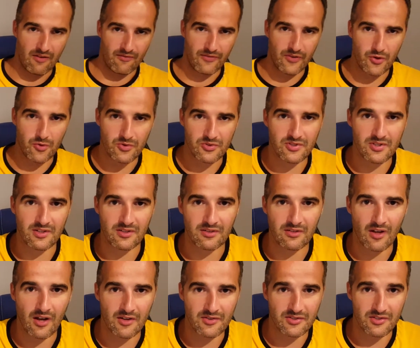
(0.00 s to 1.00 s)
viewers can
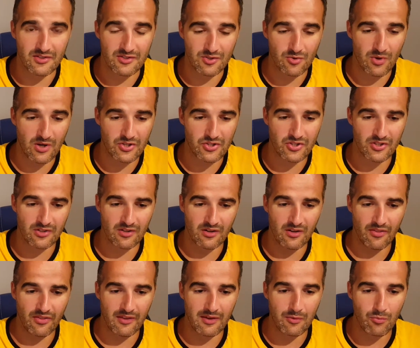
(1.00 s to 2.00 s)
answer this question,
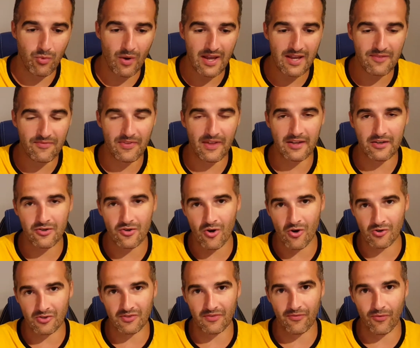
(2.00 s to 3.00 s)
the wave that knocked